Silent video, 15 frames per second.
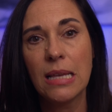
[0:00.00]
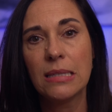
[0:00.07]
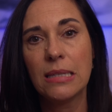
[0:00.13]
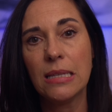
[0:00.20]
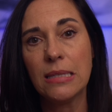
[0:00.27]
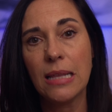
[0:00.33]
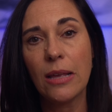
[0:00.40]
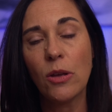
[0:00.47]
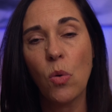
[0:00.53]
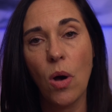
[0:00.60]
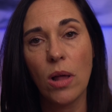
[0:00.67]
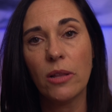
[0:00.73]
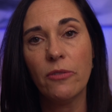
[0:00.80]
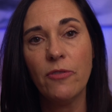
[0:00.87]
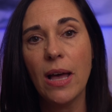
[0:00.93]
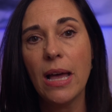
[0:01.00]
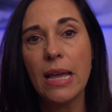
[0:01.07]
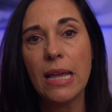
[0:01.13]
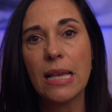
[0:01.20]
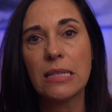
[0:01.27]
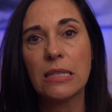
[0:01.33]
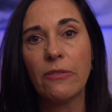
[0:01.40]
since they qualify
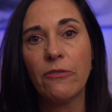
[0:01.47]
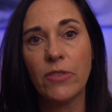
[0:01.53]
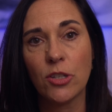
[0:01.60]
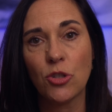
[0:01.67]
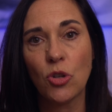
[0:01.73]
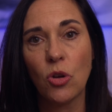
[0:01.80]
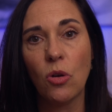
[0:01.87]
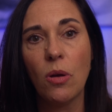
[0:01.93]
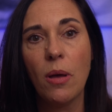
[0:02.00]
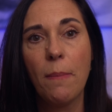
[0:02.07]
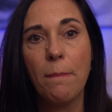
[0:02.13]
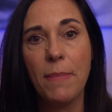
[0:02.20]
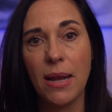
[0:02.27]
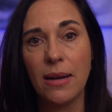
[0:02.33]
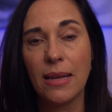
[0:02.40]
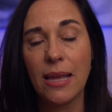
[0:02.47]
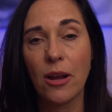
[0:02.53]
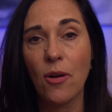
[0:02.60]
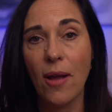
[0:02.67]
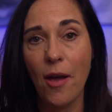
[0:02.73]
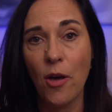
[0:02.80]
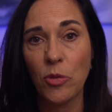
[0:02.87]
as official Medicare
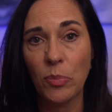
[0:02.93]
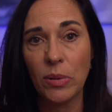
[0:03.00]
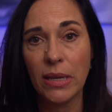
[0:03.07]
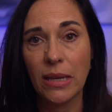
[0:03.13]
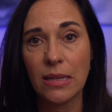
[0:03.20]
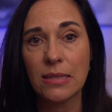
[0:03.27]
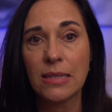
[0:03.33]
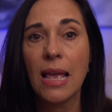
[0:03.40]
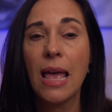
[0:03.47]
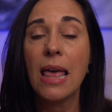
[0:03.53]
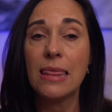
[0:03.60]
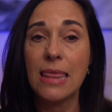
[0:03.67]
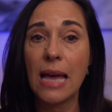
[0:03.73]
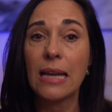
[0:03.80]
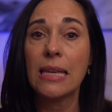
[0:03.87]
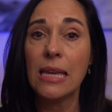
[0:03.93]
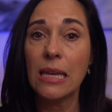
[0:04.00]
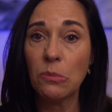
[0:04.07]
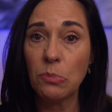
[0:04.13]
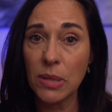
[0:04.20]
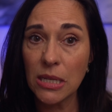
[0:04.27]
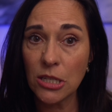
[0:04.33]
health plans that
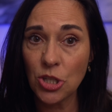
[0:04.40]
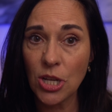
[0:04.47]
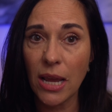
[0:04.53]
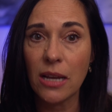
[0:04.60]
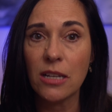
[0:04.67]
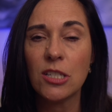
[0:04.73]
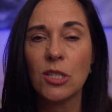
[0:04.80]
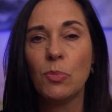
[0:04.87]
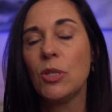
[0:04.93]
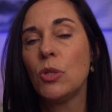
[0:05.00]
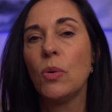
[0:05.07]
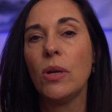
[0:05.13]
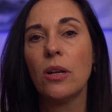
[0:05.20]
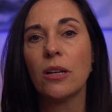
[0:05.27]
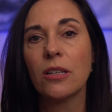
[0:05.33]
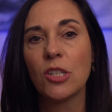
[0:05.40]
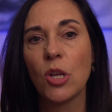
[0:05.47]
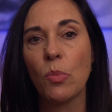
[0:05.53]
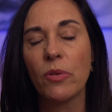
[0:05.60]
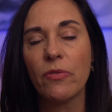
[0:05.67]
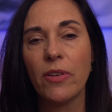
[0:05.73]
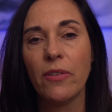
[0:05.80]
can be changed between
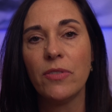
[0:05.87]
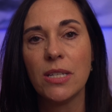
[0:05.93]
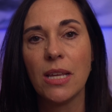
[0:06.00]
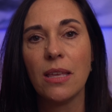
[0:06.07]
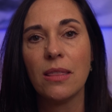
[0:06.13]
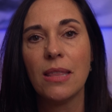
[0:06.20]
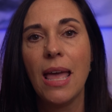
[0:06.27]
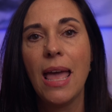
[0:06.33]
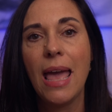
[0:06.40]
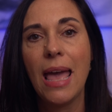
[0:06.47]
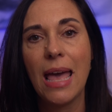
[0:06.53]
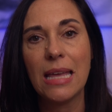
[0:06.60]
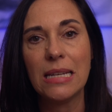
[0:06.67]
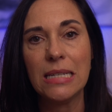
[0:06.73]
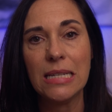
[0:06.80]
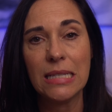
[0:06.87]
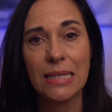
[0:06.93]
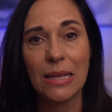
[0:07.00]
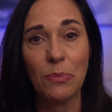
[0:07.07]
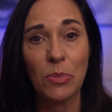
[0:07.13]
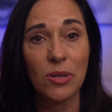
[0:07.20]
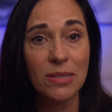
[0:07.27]
October 15th and
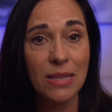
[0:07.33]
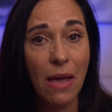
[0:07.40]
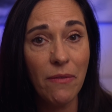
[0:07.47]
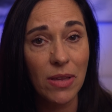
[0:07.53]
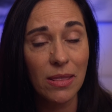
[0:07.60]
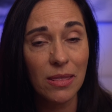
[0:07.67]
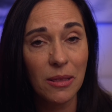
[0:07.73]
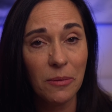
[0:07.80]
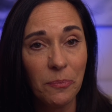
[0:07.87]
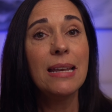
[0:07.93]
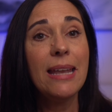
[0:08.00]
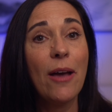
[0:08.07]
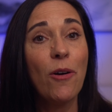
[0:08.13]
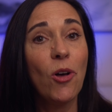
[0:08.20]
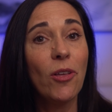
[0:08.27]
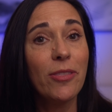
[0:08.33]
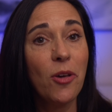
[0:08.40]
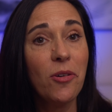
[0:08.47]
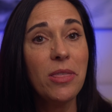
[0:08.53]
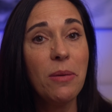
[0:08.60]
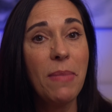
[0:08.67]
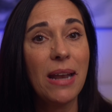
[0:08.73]
December 7th. Now, although
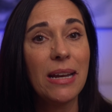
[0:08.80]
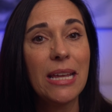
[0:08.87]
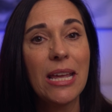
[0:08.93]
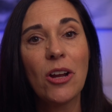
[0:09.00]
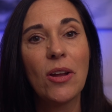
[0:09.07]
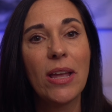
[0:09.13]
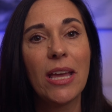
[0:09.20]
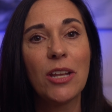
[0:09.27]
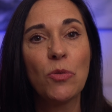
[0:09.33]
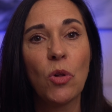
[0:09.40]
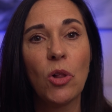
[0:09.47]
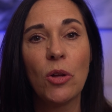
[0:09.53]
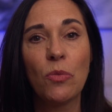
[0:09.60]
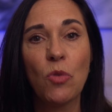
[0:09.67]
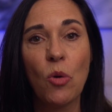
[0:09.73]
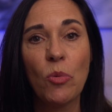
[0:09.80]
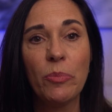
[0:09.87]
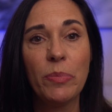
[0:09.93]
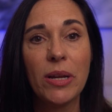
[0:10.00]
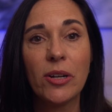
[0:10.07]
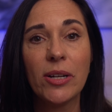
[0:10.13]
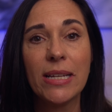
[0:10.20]
the Medicare annual enrollment
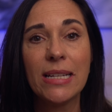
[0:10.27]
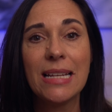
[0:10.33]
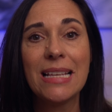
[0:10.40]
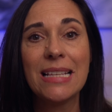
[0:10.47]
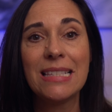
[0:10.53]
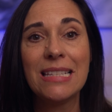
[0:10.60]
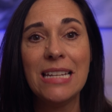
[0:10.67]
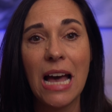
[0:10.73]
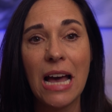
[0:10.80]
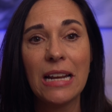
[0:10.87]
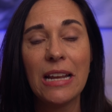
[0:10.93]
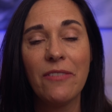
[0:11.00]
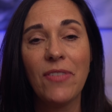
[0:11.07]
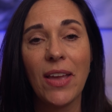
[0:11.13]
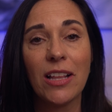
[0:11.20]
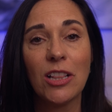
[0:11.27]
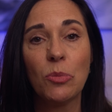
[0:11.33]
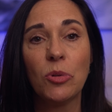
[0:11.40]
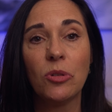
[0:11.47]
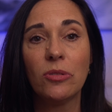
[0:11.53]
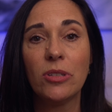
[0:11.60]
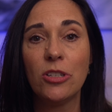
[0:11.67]
period is not
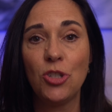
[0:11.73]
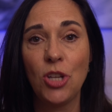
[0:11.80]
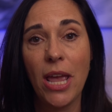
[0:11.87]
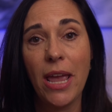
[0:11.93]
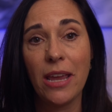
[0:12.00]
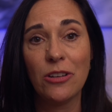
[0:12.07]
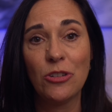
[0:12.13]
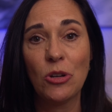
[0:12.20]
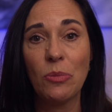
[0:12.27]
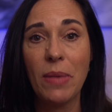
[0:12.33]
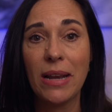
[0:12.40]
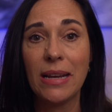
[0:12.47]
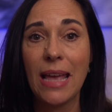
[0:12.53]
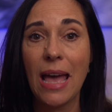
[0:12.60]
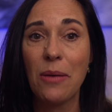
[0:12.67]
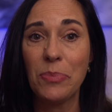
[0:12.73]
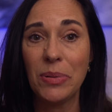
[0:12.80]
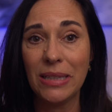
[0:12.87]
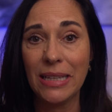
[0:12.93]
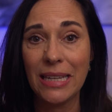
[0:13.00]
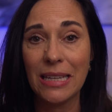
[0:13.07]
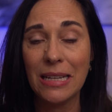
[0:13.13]
available to change your Medigap
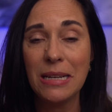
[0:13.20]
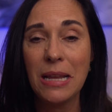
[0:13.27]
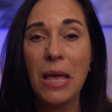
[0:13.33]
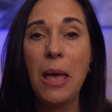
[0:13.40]
plan,